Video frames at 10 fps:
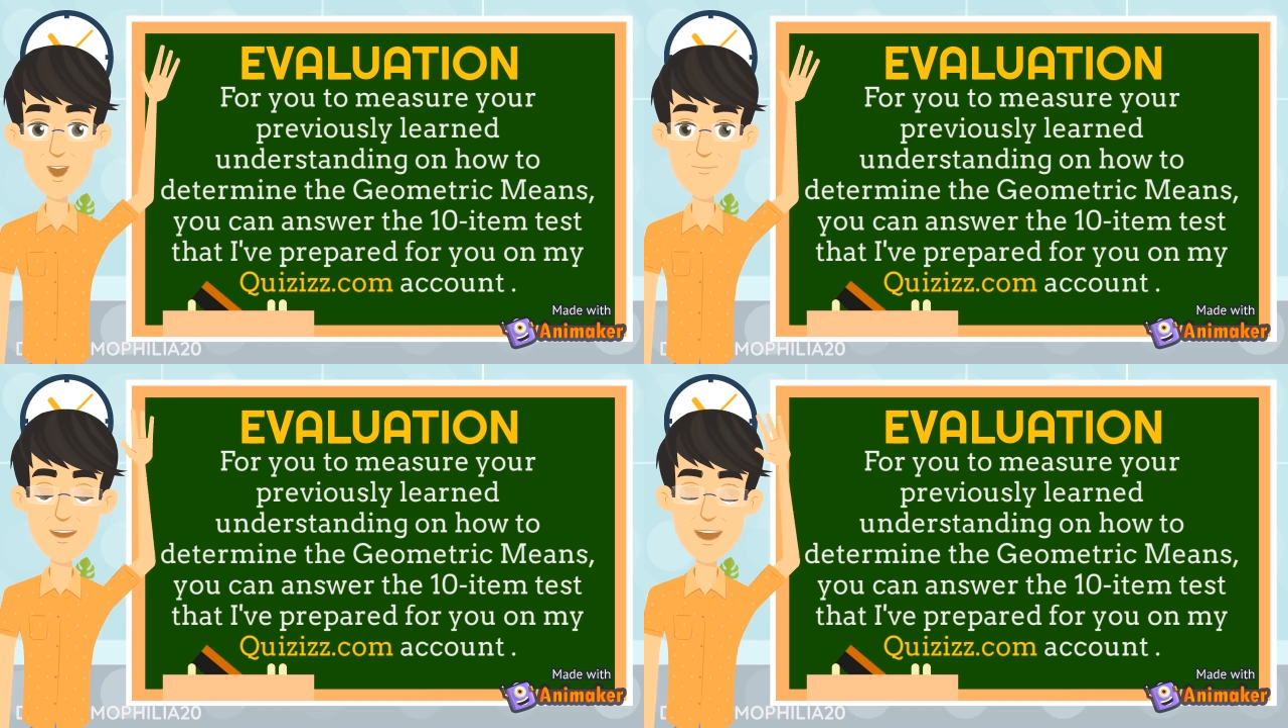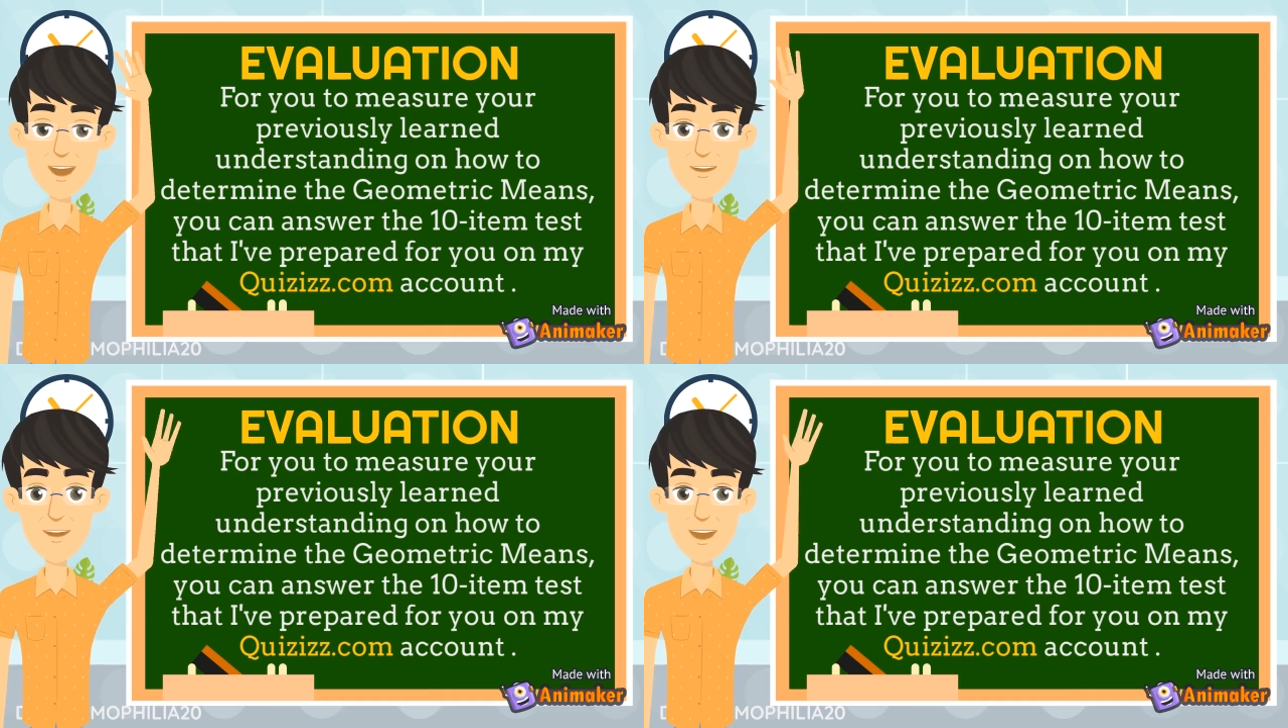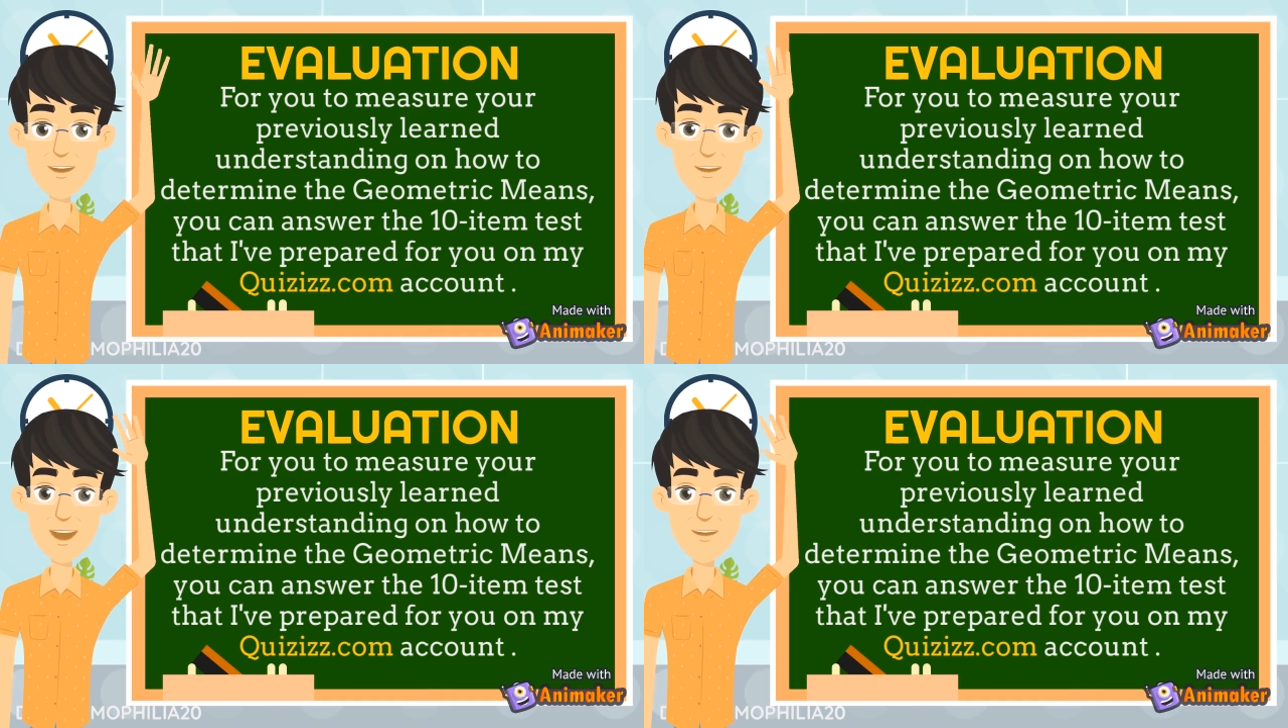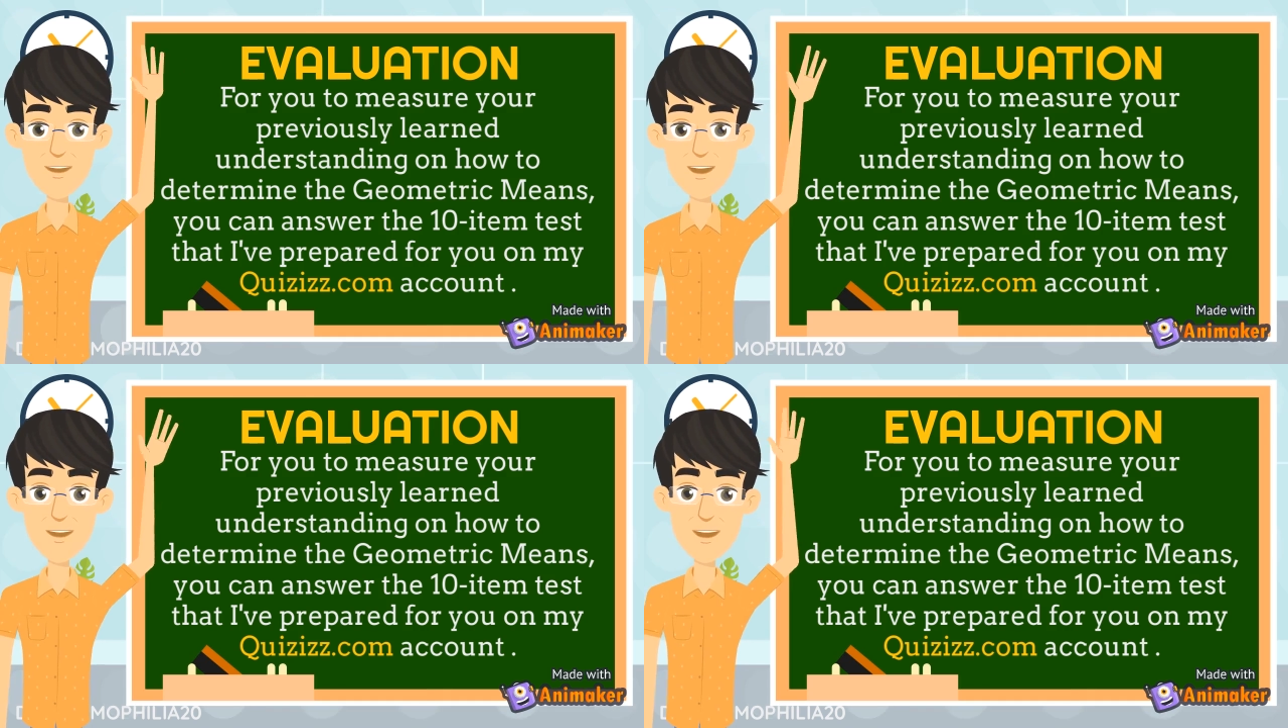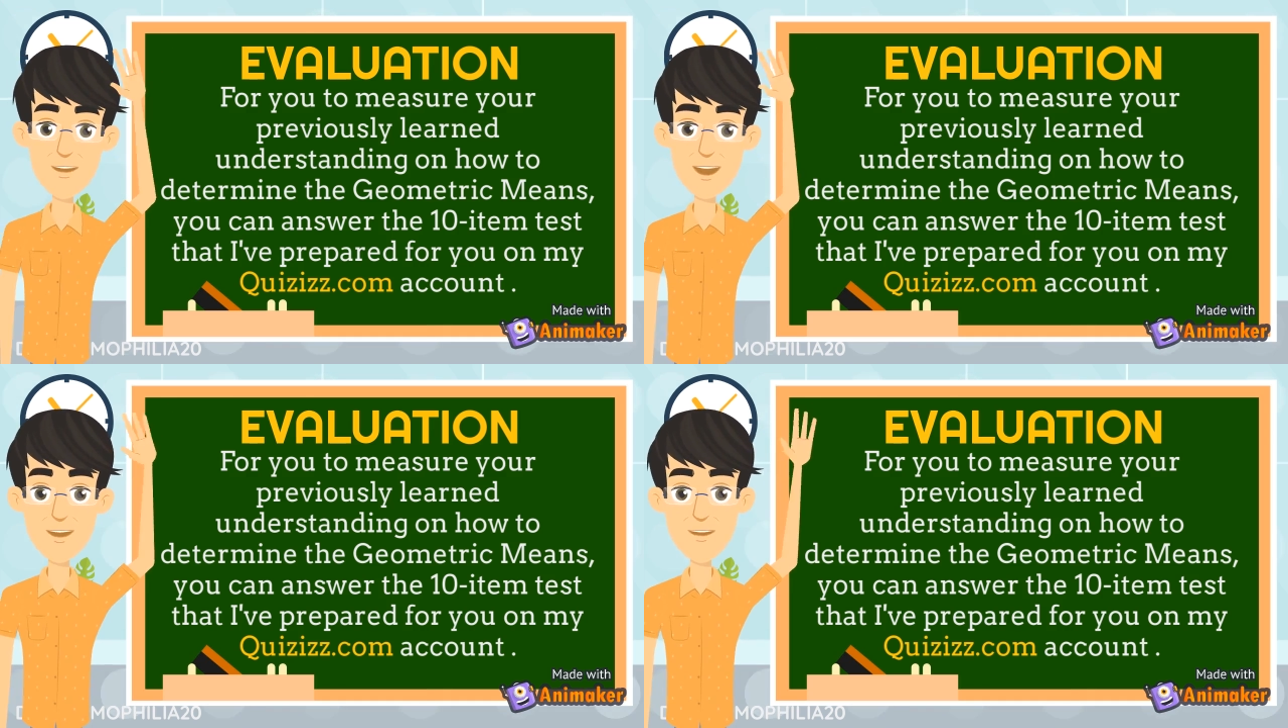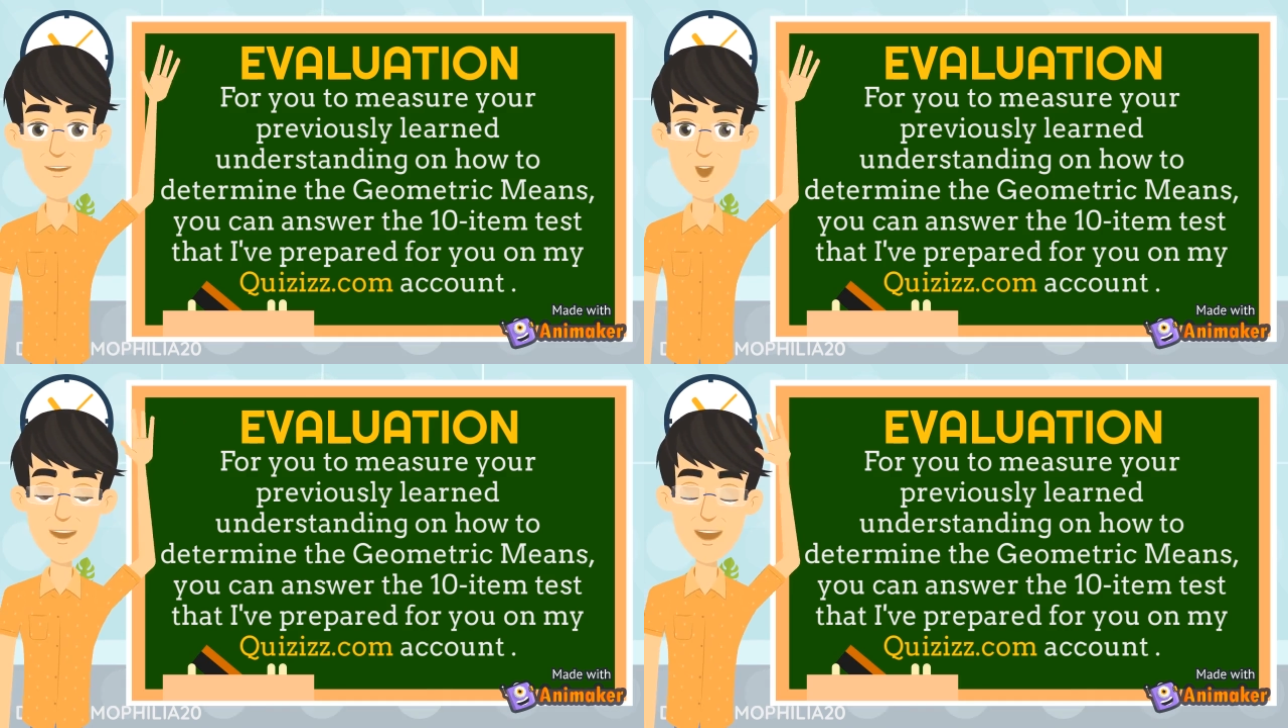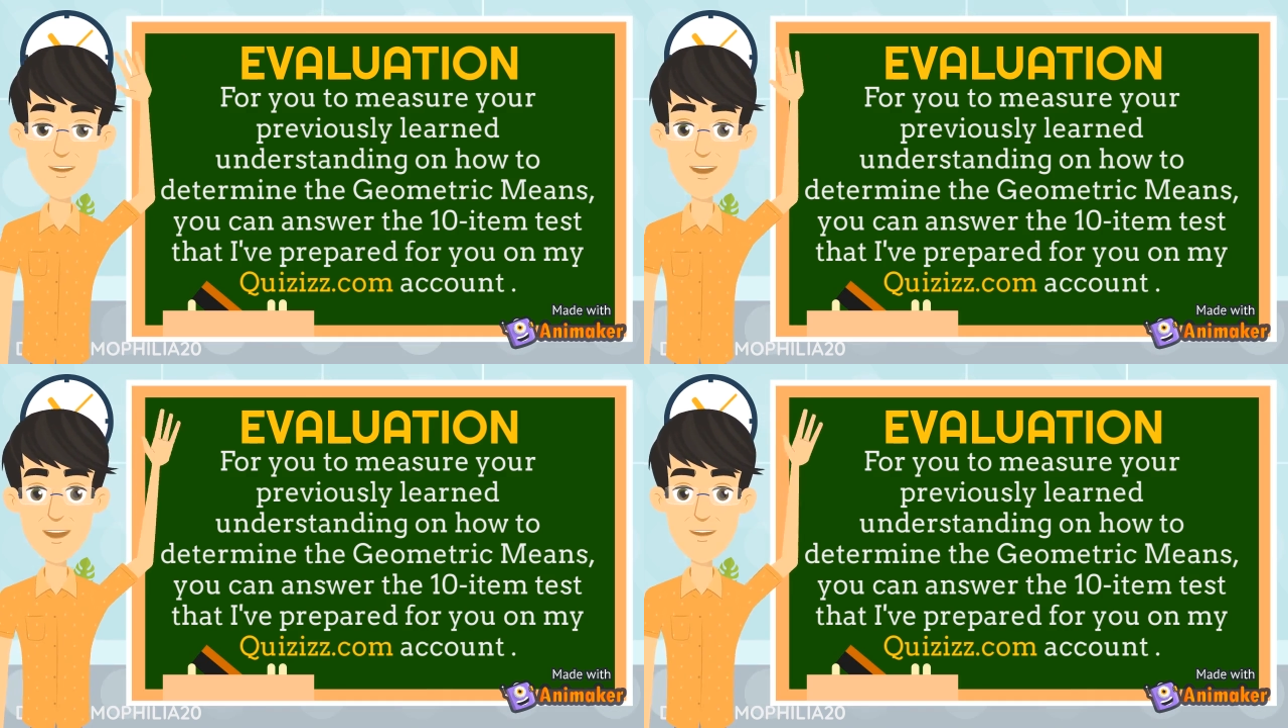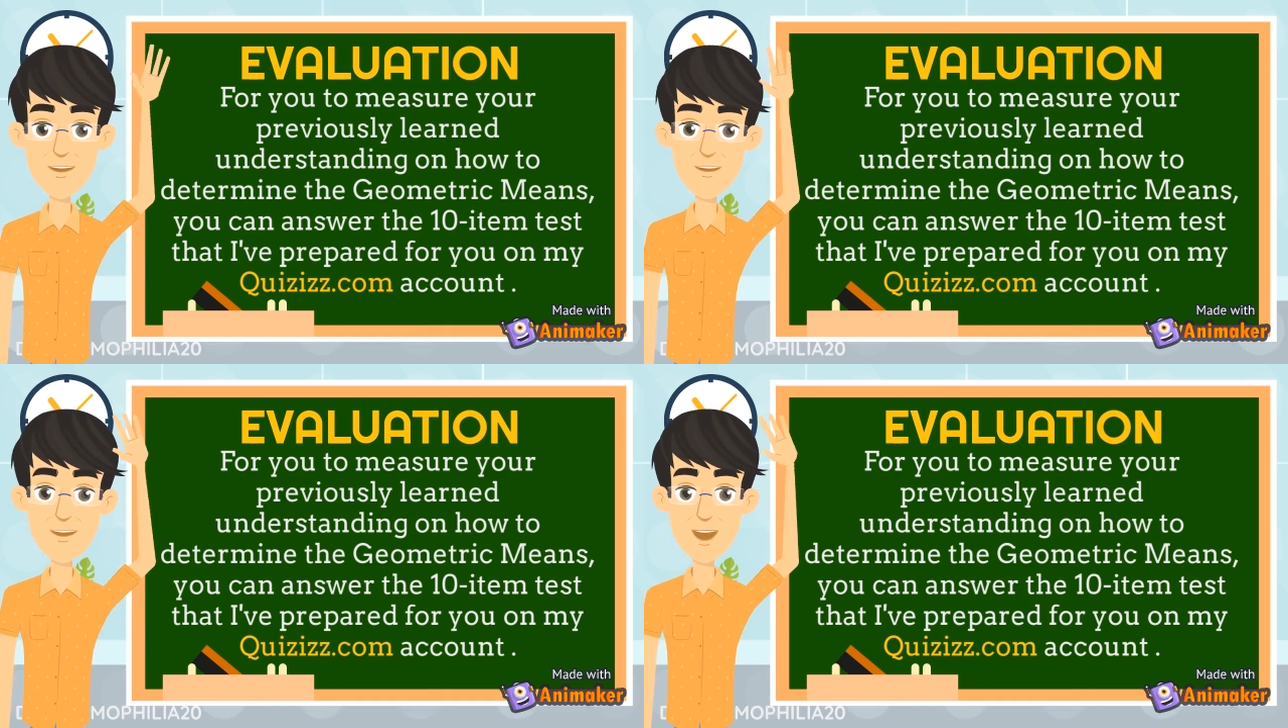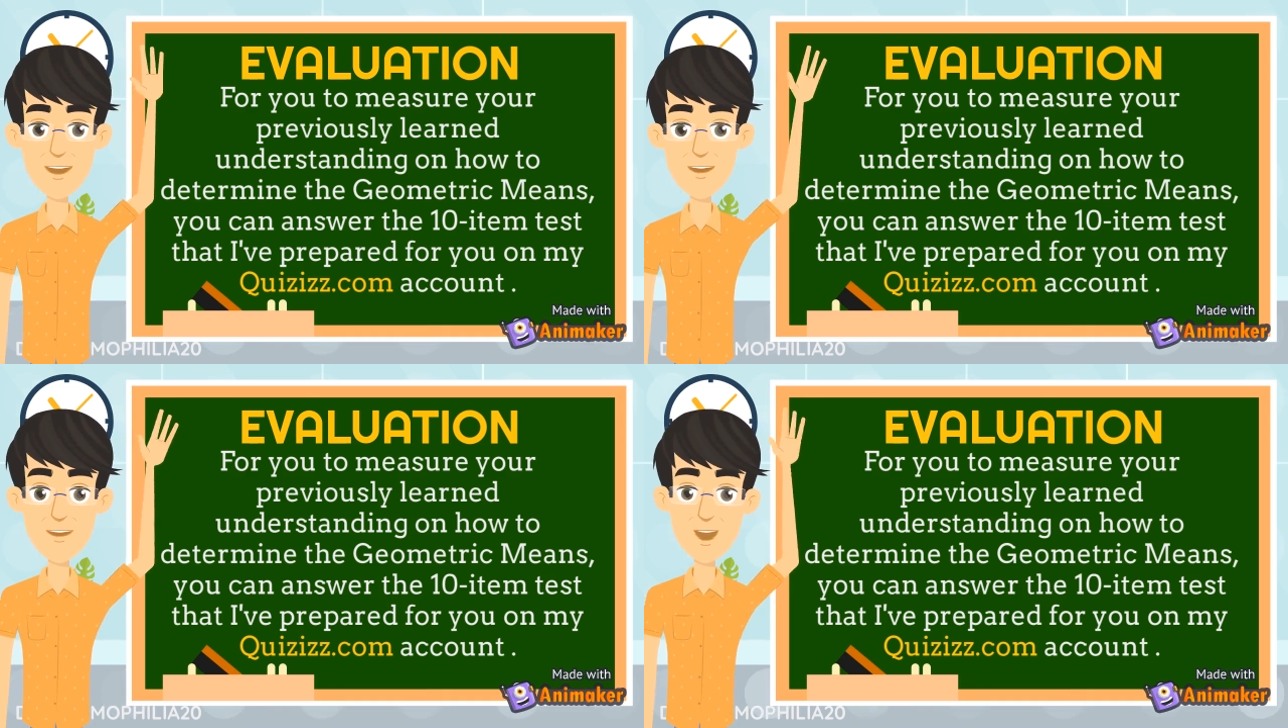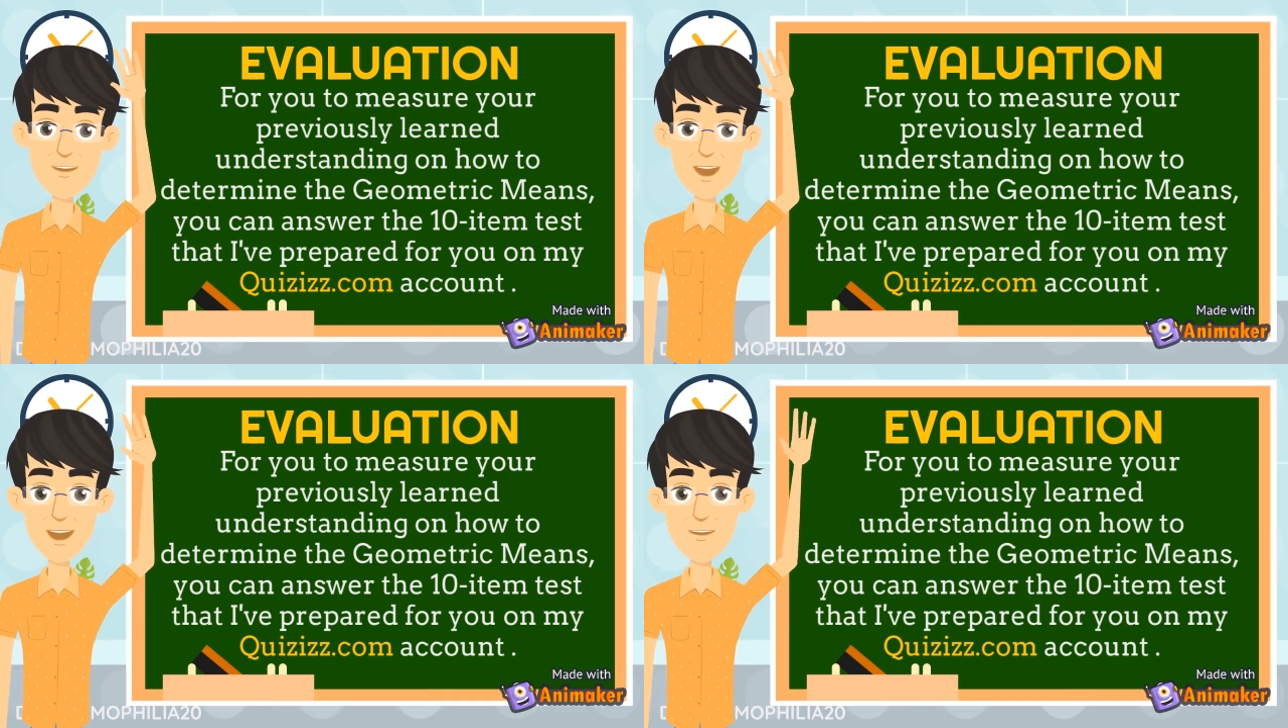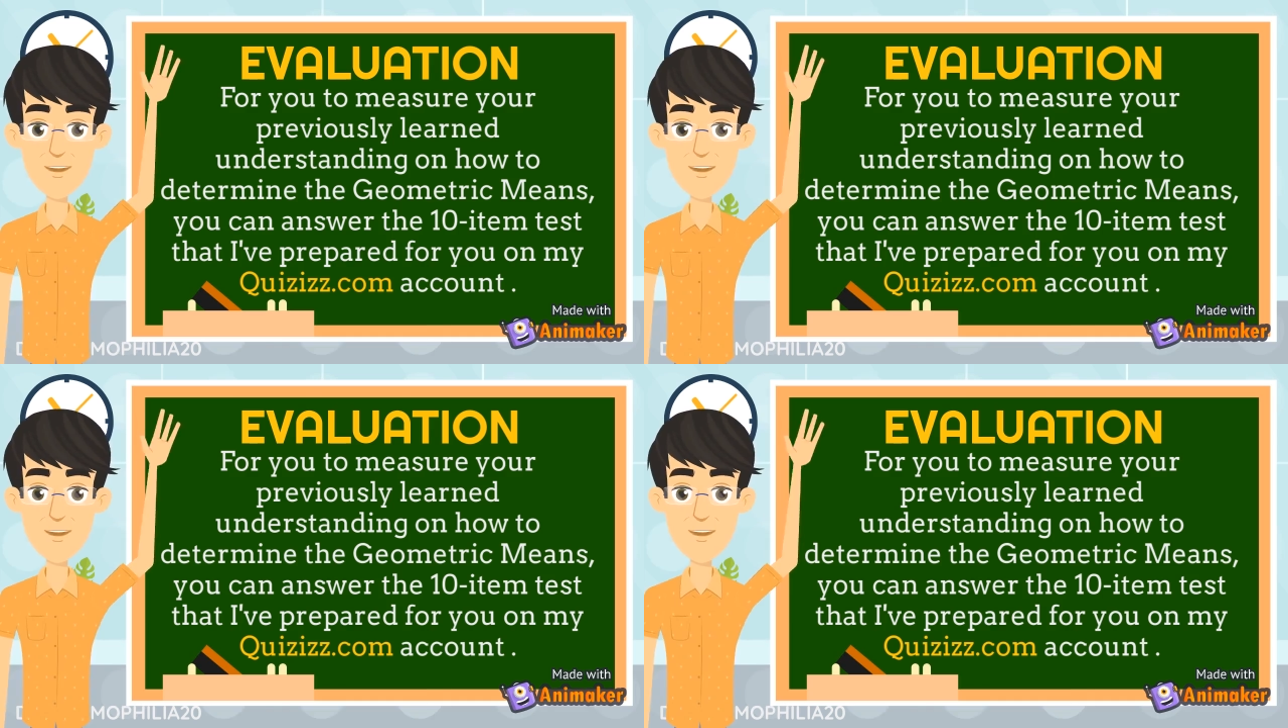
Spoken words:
you can answer the 10-item test that I have prepared for you on my Quizizz.com